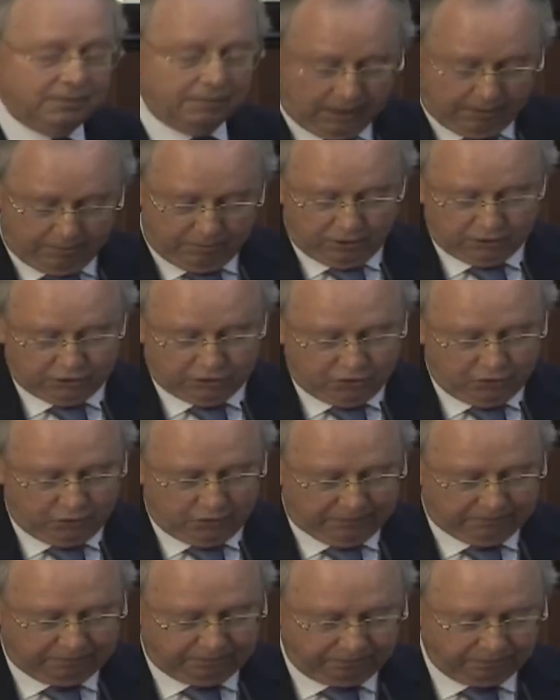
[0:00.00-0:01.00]
I'm not sure.
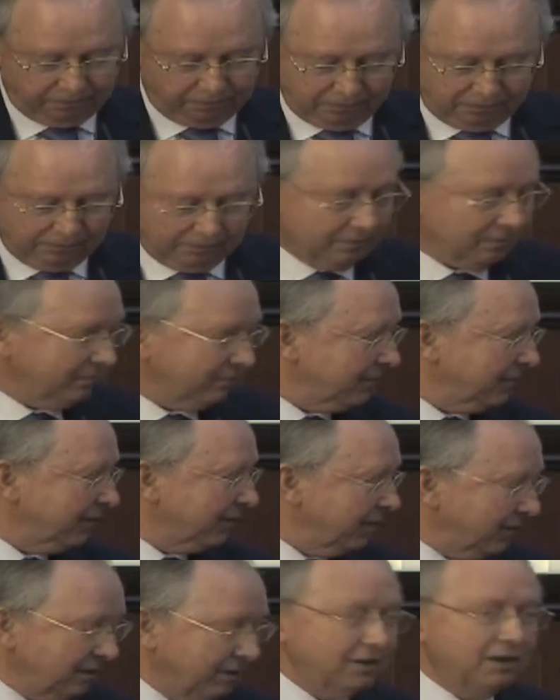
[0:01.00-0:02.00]
It
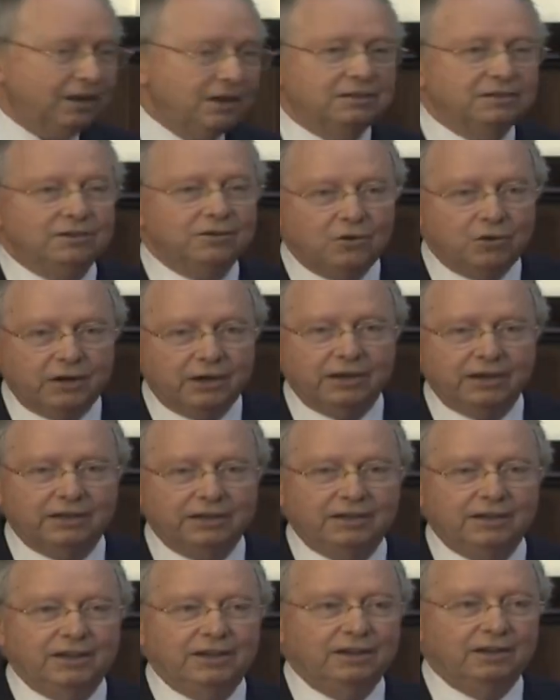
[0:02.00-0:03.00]
is. It is,
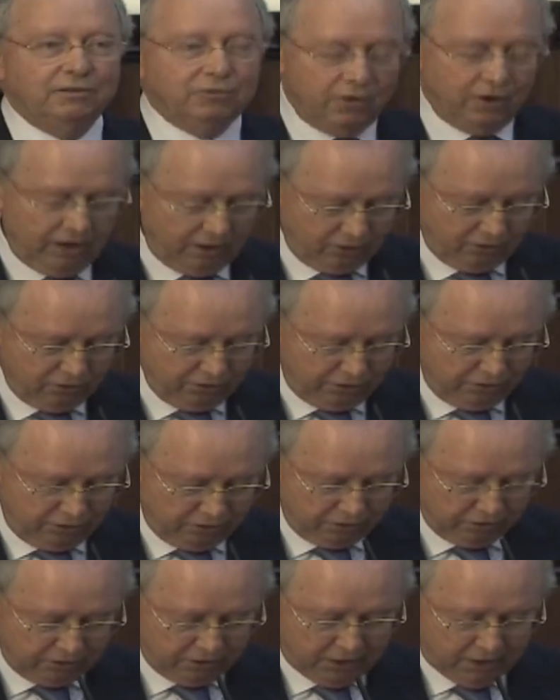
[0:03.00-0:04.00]
okay. Fine, good
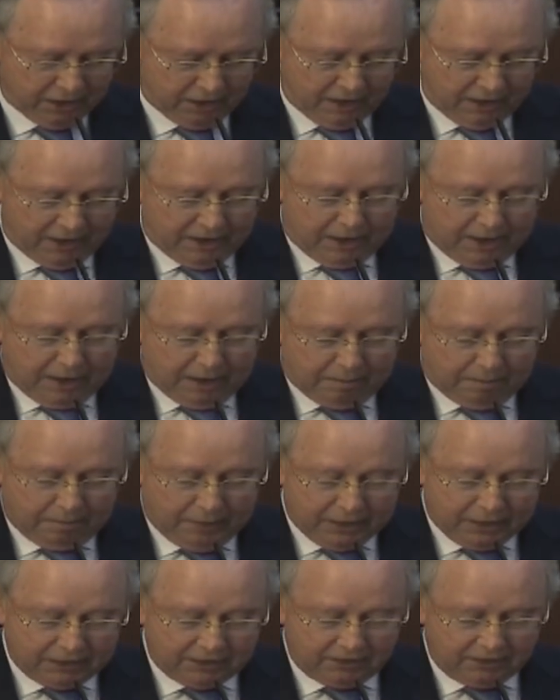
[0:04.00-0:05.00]
news
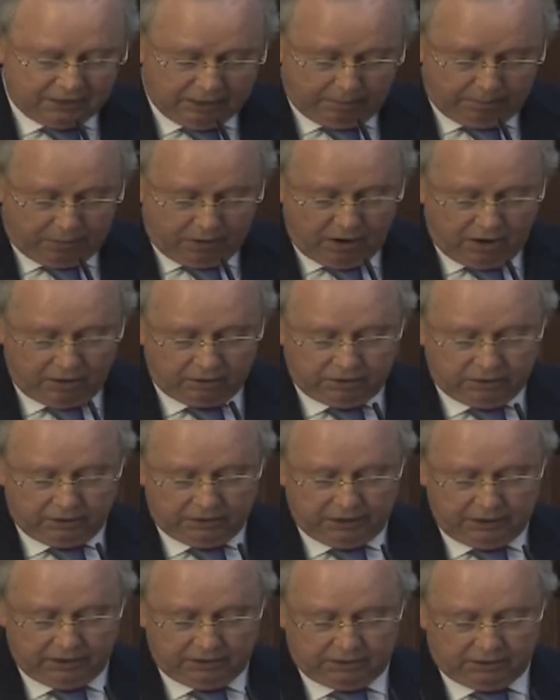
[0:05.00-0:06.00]
based upon the
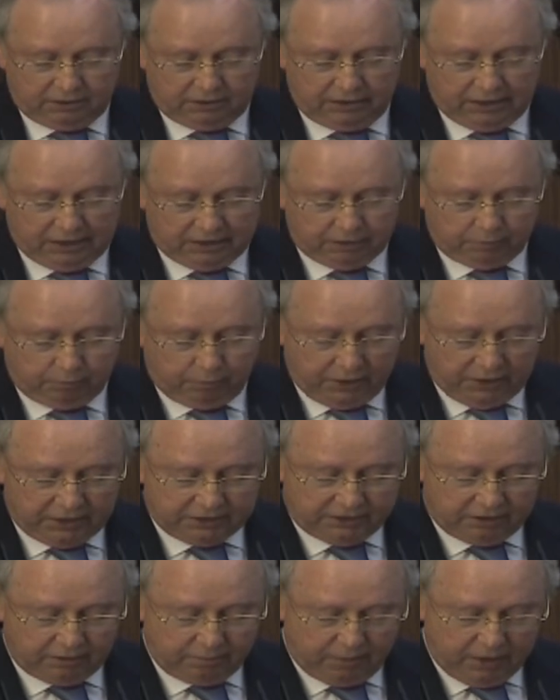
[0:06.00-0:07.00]
needs
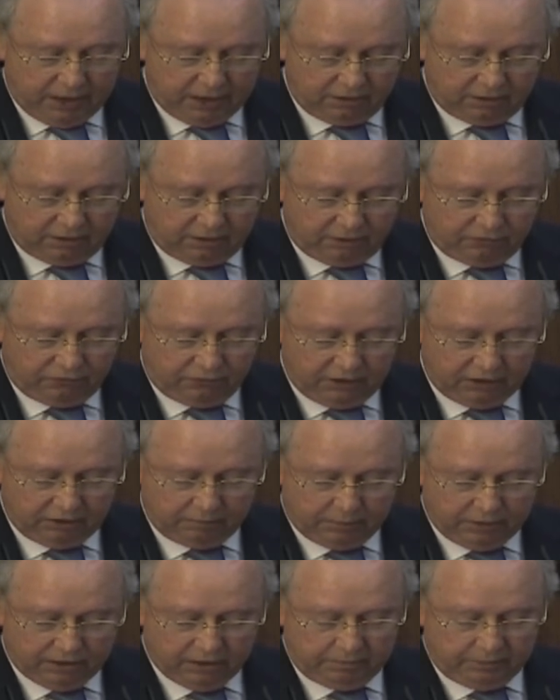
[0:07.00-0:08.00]
expressed by
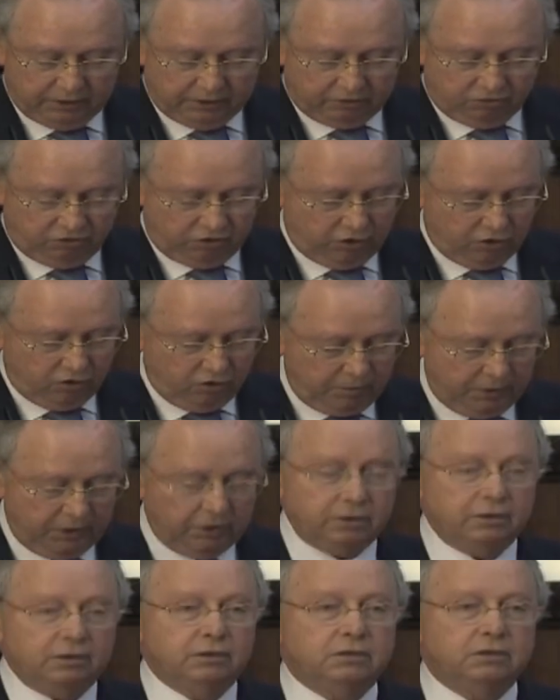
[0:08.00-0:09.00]
different parliamentary
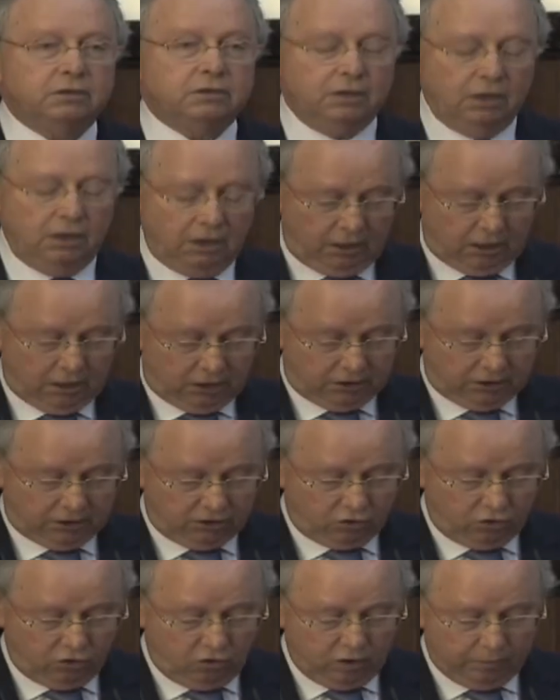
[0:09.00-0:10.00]
committees.
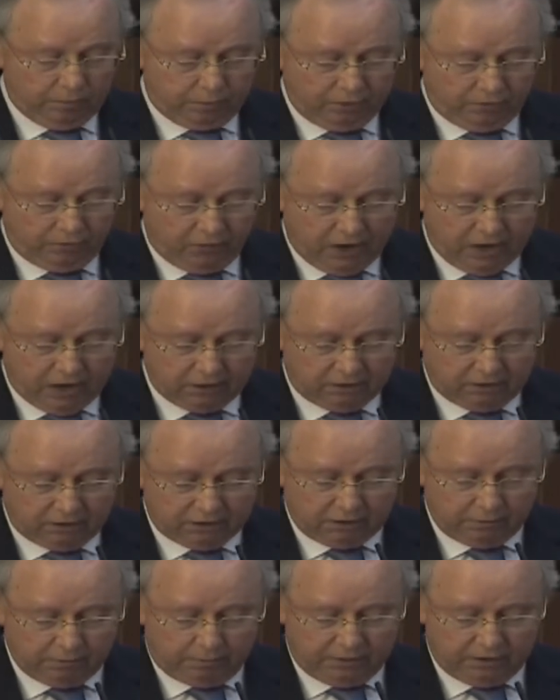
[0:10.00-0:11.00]
STOA
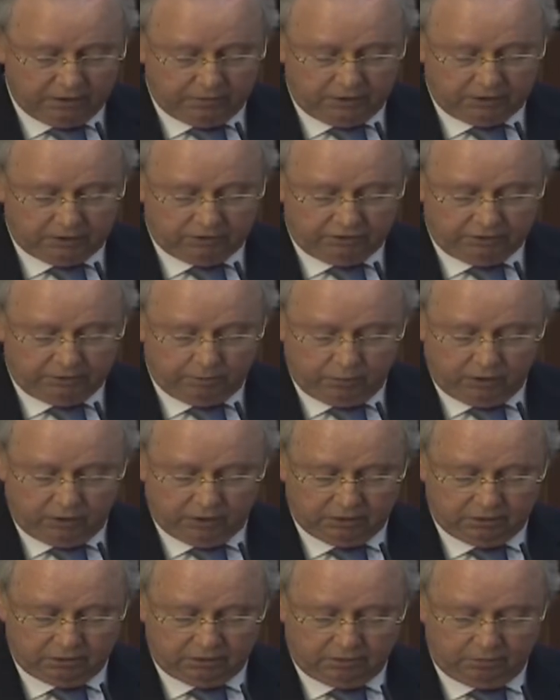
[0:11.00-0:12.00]
provides the parliamentary
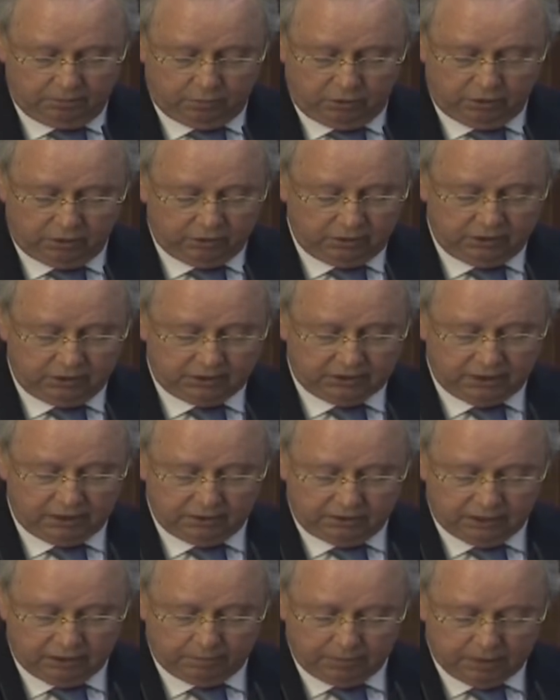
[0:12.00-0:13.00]
bodies
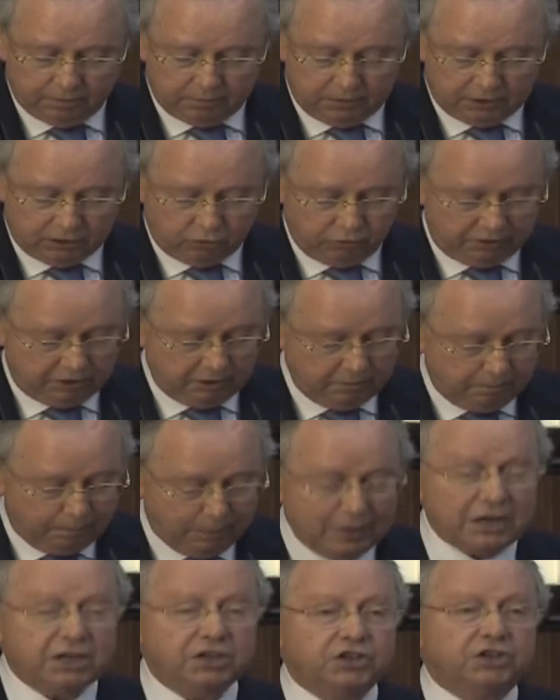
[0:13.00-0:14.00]
and their members with
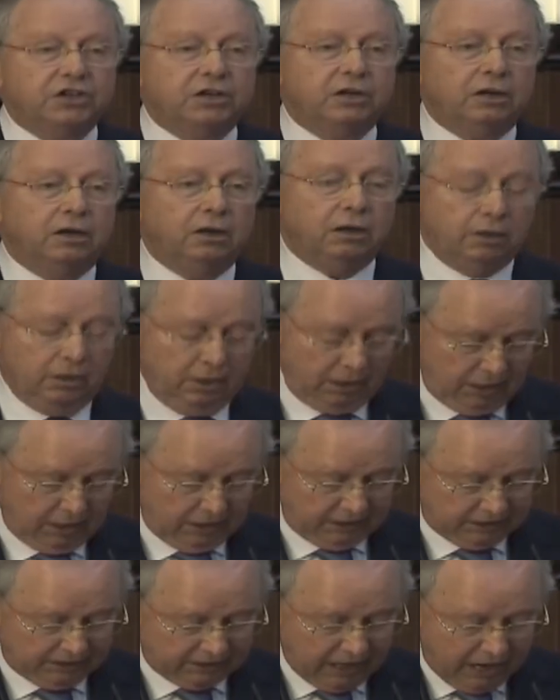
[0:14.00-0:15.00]
impartial
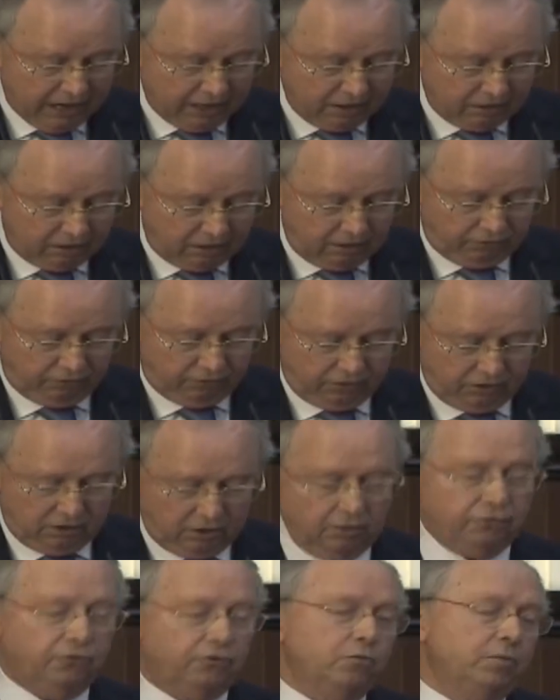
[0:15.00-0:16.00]
scientific
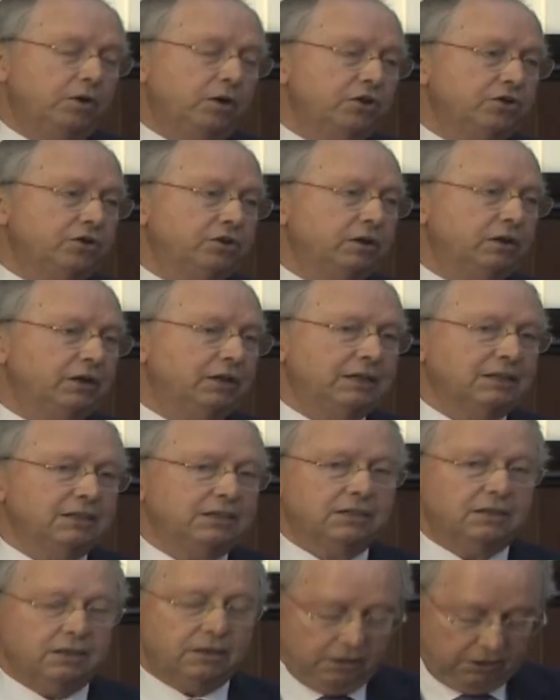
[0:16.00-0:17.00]
information and
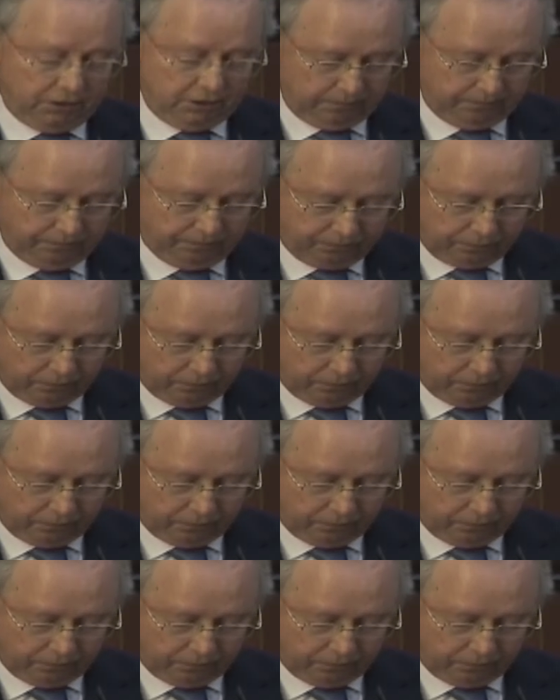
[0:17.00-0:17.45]
studies.